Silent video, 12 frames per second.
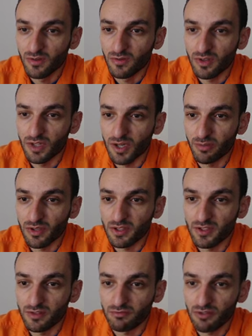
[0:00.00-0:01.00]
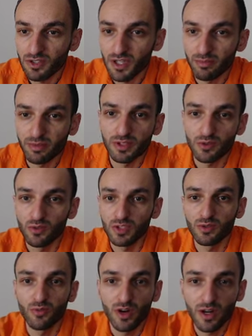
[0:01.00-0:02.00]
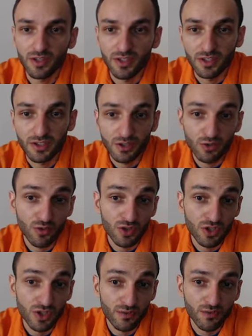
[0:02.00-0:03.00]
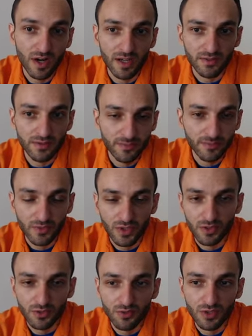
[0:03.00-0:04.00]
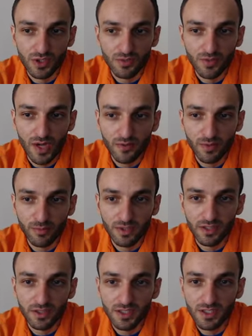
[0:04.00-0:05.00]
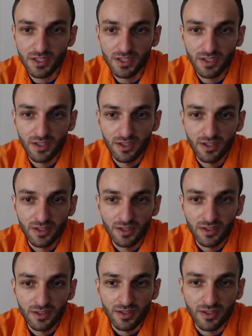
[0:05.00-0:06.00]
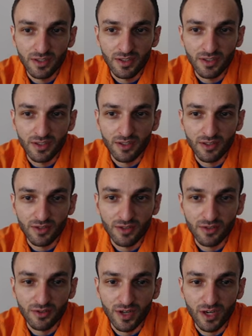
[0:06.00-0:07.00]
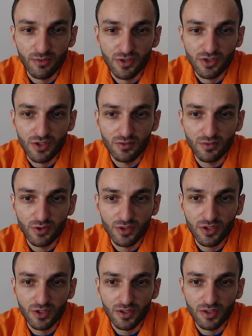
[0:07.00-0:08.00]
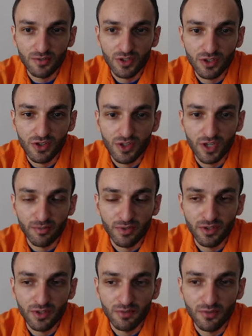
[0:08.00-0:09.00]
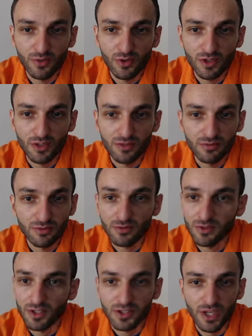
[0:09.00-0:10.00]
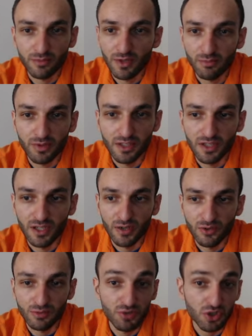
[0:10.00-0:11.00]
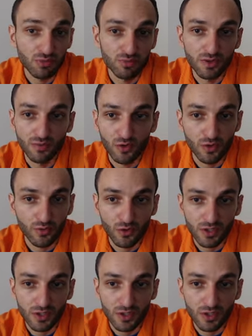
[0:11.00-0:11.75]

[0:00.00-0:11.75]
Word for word: very unpleasant threat. I played queen e1 and here queen g5. Yes, queen g5. He played this, and uh, I went g4. F takes g. I played f4. Yes, I'm completely lost. Bishop d4, for